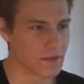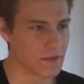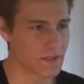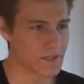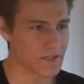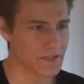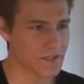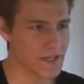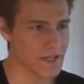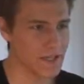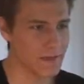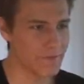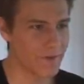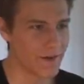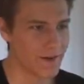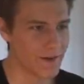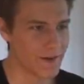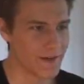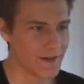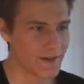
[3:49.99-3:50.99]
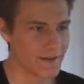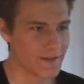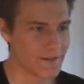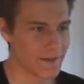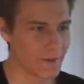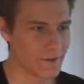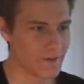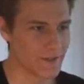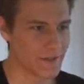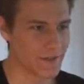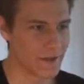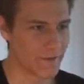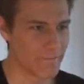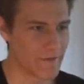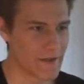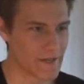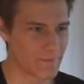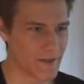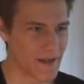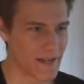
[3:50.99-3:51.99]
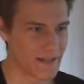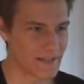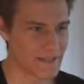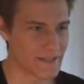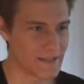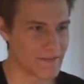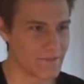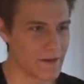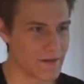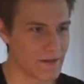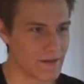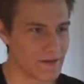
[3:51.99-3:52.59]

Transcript: Steve! Now you're gonna faceplant, Steve.